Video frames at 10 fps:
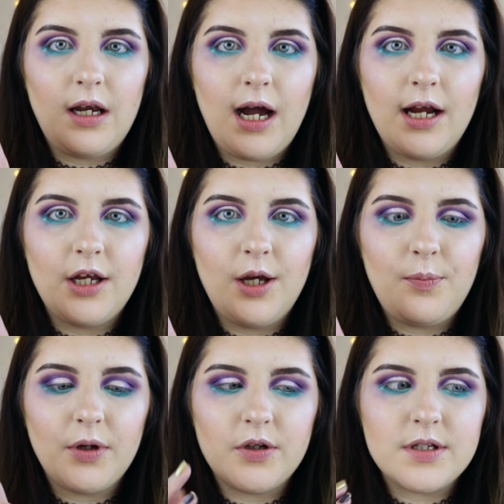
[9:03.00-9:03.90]
liner,
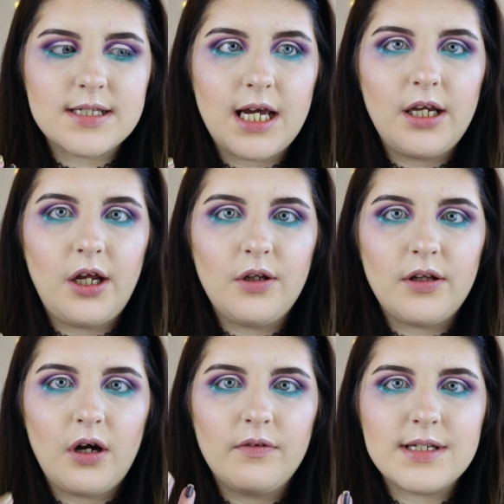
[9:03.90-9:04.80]
because I know
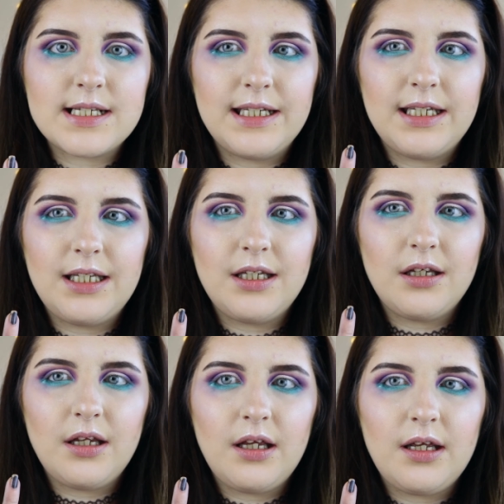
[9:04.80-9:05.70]
that obviously
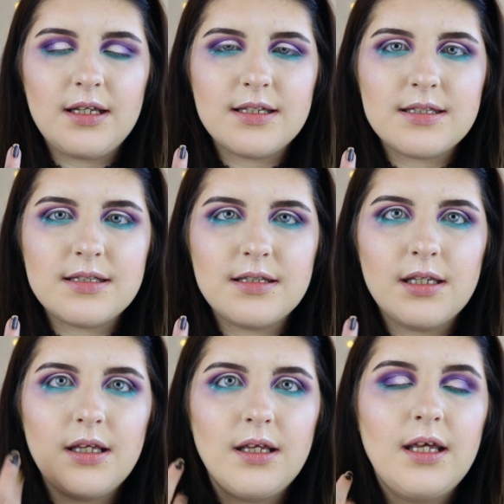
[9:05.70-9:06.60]

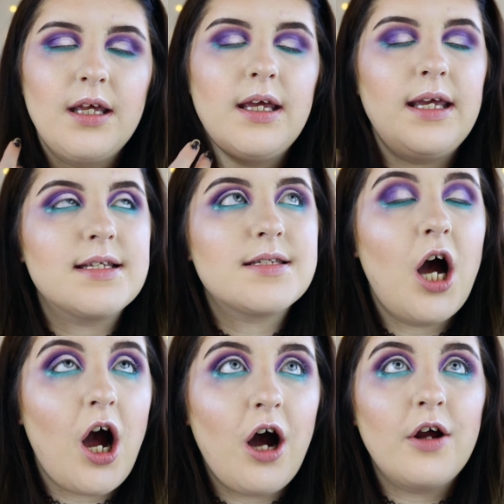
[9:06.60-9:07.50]
it's
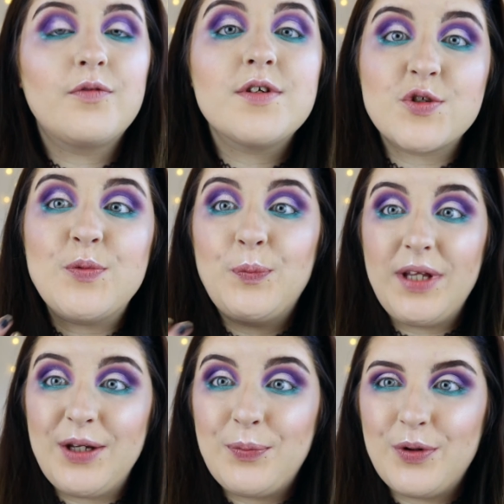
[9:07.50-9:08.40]
hard for some
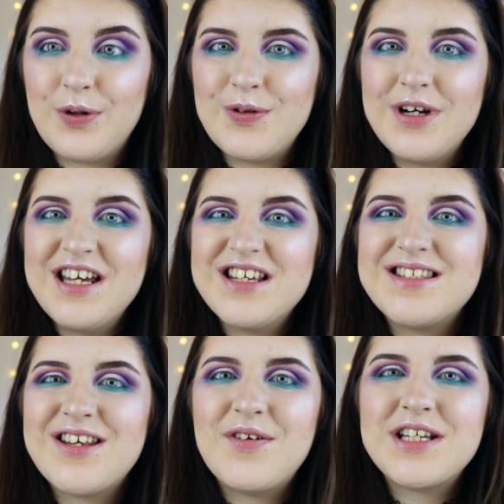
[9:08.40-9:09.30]
people,
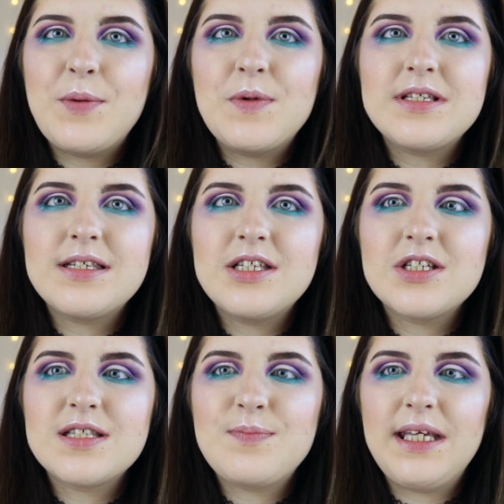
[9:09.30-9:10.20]
so I don't want to
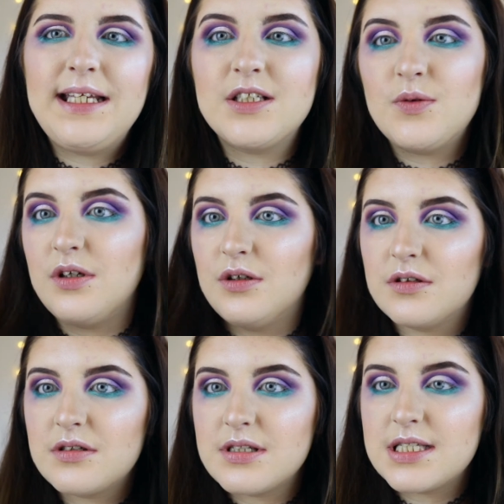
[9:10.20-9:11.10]
just be doing
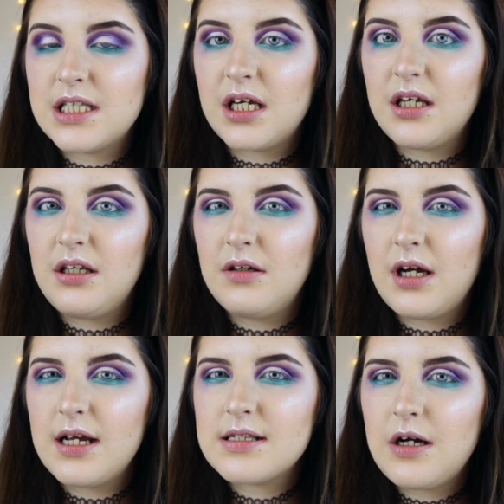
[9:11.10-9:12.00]
looks that you
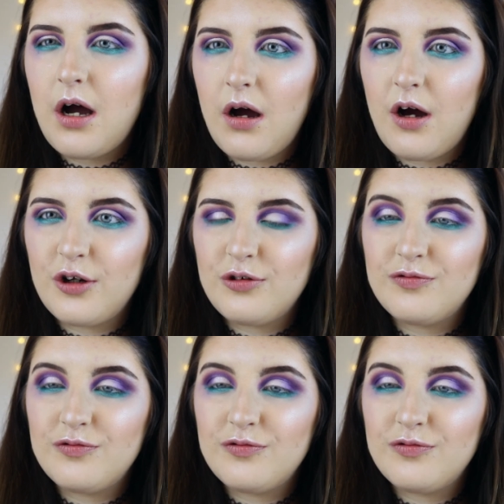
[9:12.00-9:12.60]
guys can't